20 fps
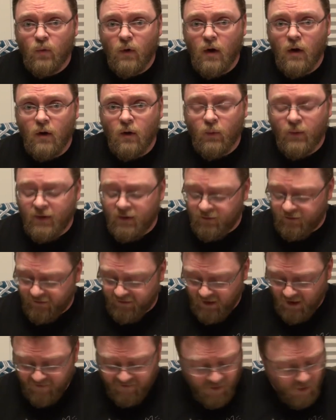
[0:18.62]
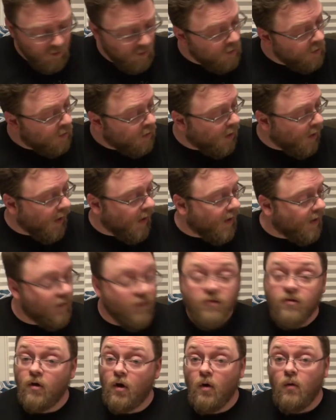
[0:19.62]
Uh, weird stuff. Uh,
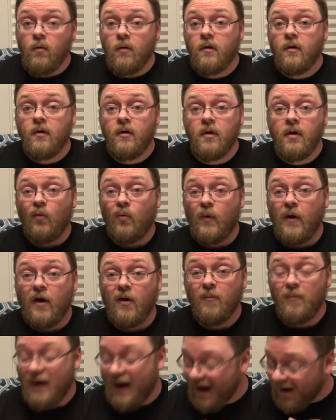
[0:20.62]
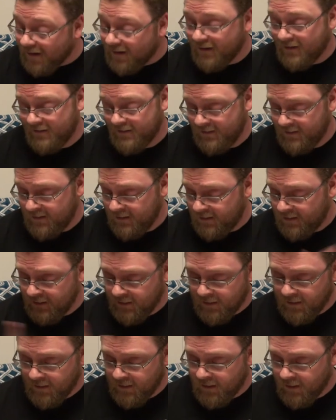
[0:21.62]
so, we are back.
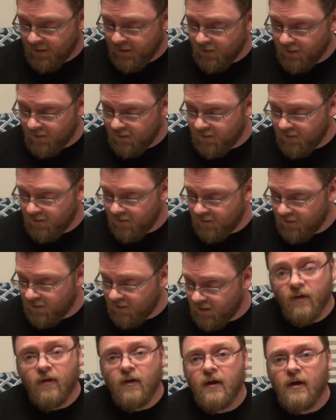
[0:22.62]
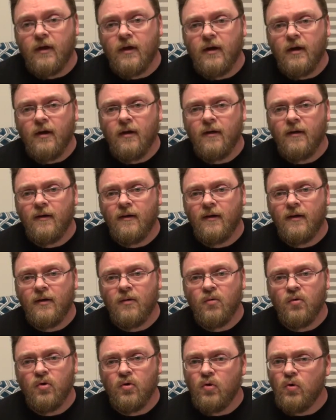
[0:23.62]
This is the
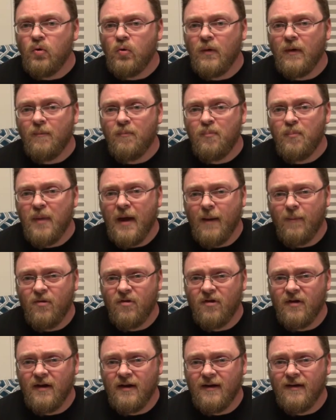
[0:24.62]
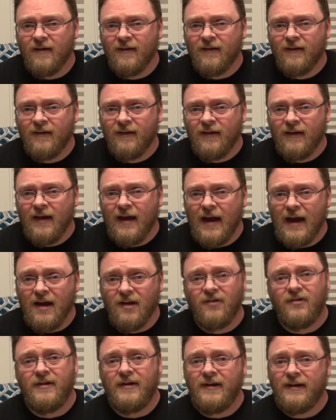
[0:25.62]
new Pepsi
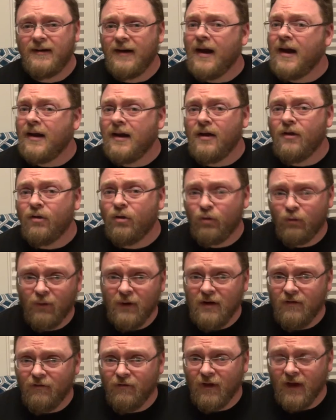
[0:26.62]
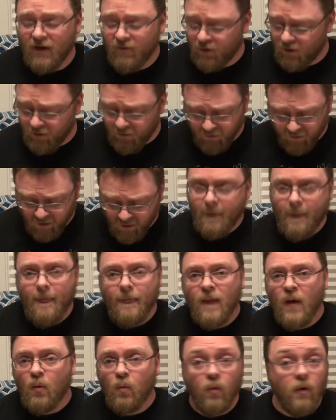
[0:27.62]
1893 flavors.
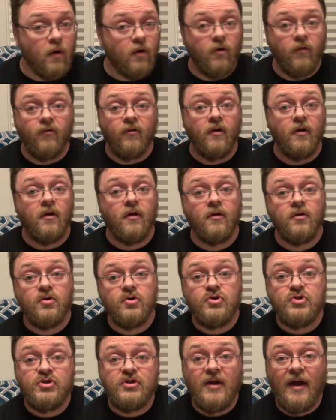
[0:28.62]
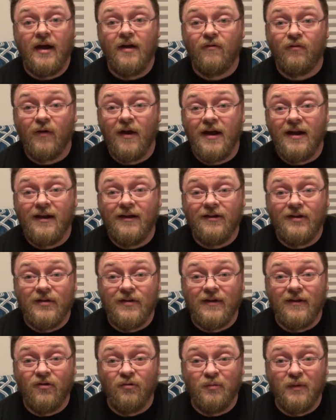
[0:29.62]
We're just gonna dive right into
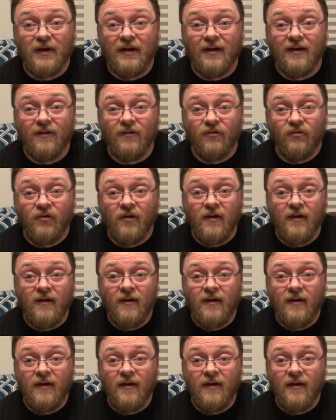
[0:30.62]
this because